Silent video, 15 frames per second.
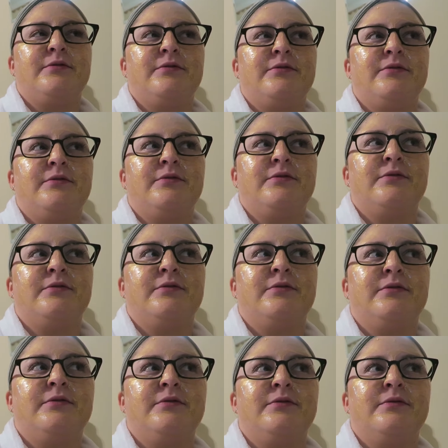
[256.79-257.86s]

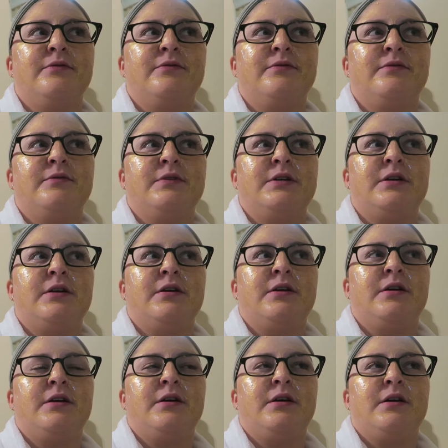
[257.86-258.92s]

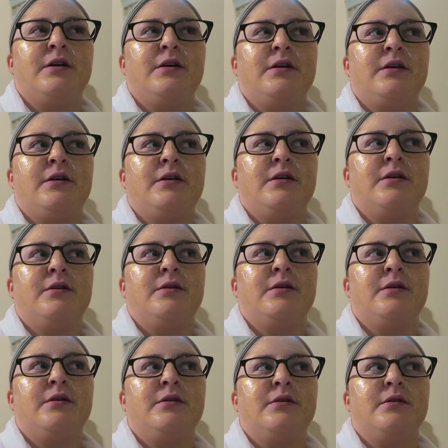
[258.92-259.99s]

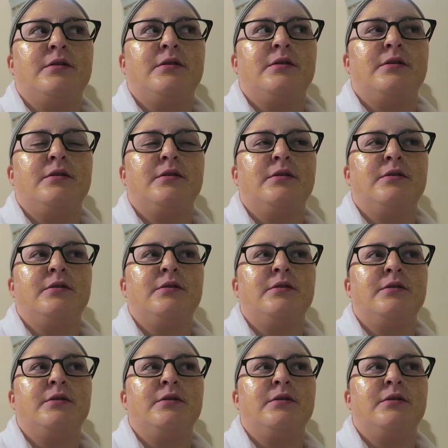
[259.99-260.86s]
Nothing is said.